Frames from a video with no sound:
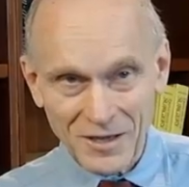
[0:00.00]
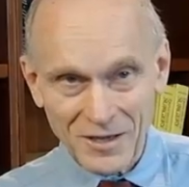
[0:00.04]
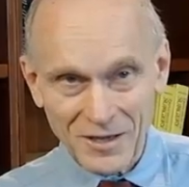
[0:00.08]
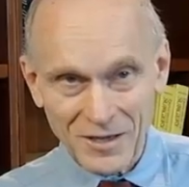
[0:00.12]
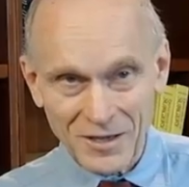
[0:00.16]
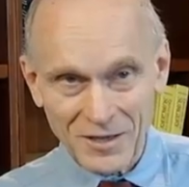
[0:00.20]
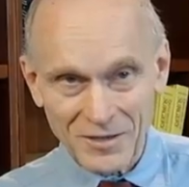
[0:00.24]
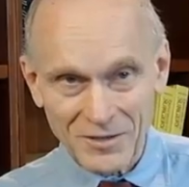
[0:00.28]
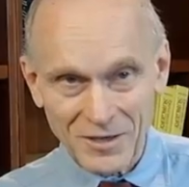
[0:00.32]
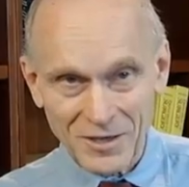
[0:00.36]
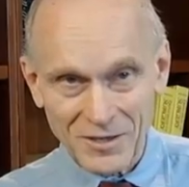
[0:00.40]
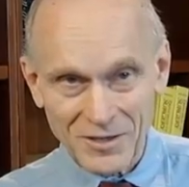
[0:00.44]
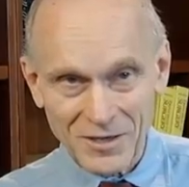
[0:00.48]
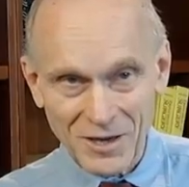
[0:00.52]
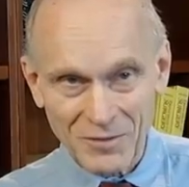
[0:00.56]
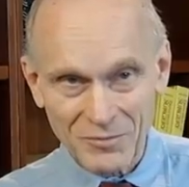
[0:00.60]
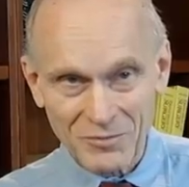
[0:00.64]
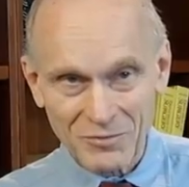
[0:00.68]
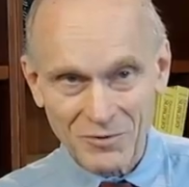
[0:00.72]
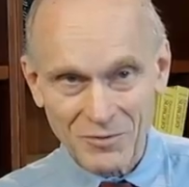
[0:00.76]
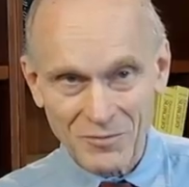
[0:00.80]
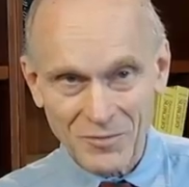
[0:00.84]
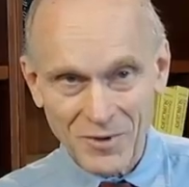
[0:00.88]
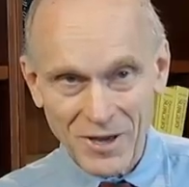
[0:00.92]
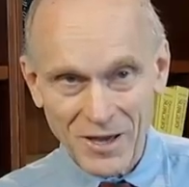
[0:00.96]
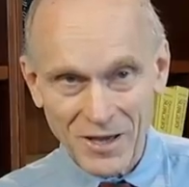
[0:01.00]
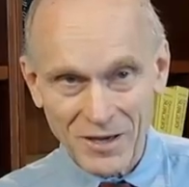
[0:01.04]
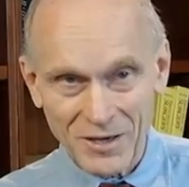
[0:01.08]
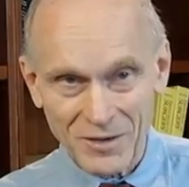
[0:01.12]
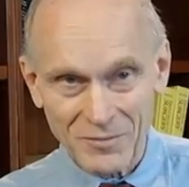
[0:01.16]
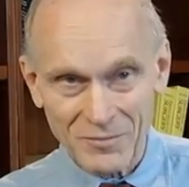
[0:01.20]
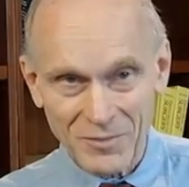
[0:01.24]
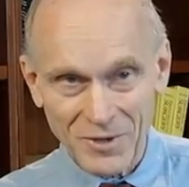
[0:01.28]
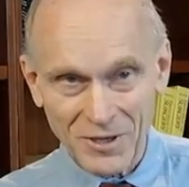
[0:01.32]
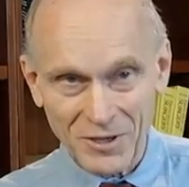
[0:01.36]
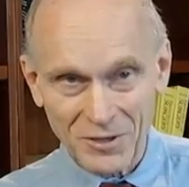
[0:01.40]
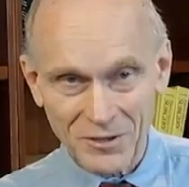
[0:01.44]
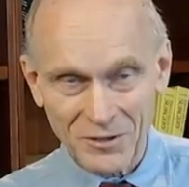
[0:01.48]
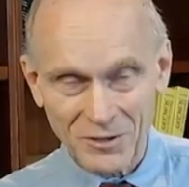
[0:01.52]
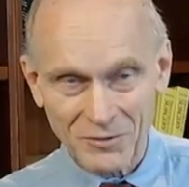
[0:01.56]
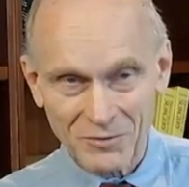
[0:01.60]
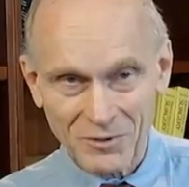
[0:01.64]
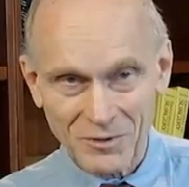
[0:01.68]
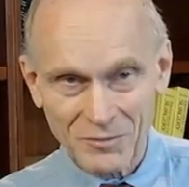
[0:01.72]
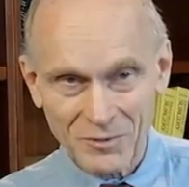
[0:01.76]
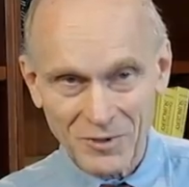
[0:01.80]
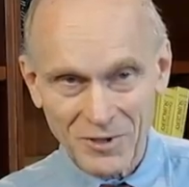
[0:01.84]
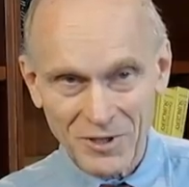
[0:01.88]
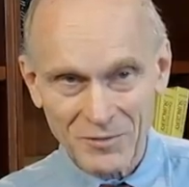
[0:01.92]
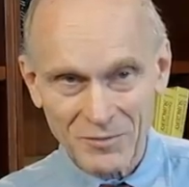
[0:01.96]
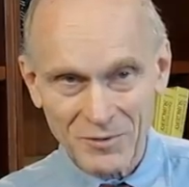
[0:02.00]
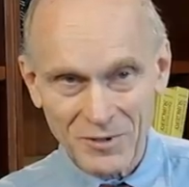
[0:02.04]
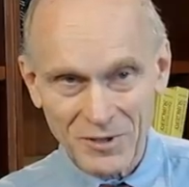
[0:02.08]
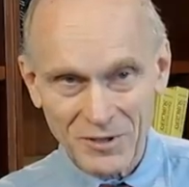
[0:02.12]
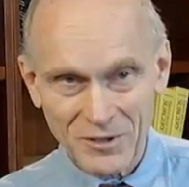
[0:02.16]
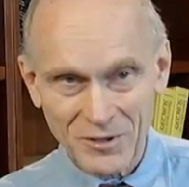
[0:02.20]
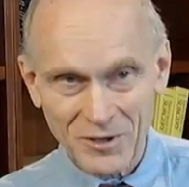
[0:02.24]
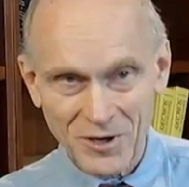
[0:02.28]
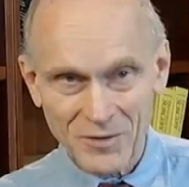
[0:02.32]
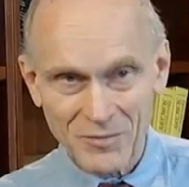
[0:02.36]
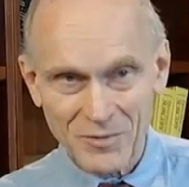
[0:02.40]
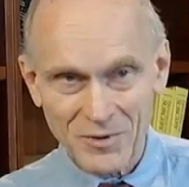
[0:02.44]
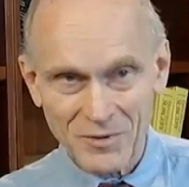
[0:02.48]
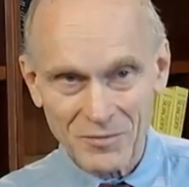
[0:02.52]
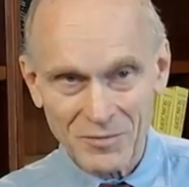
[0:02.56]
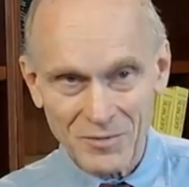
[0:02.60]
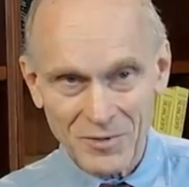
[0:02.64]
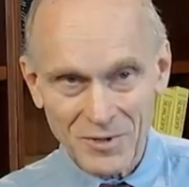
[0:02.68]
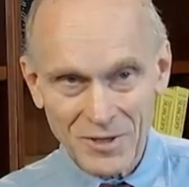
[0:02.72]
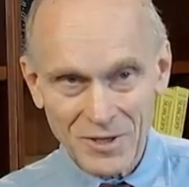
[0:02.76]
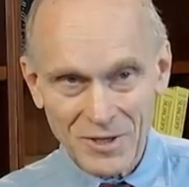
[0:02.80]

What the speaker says: attempts were made at beta cell replacement therapy,